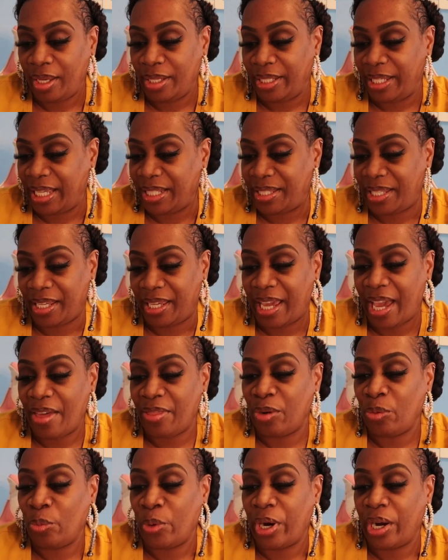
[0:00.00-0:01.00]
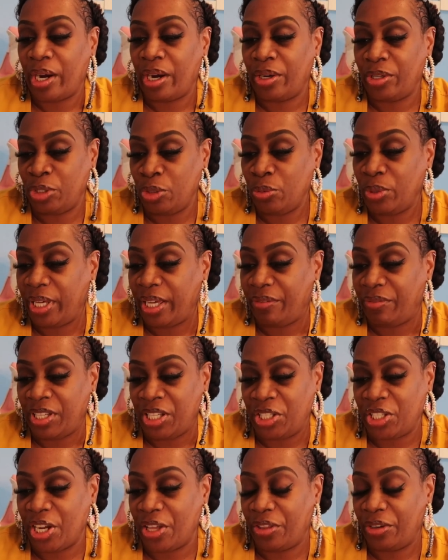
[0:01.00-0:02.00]
get together where you give
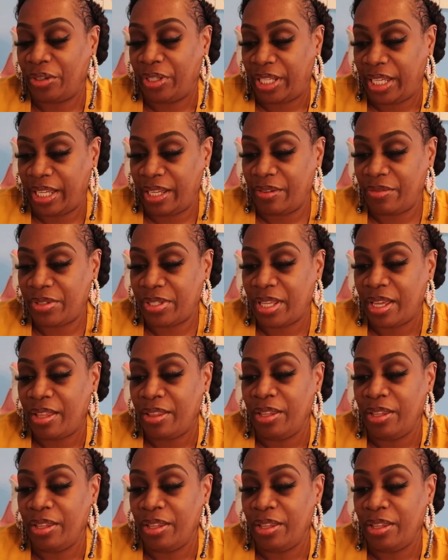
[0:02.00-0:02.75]
each other gifts?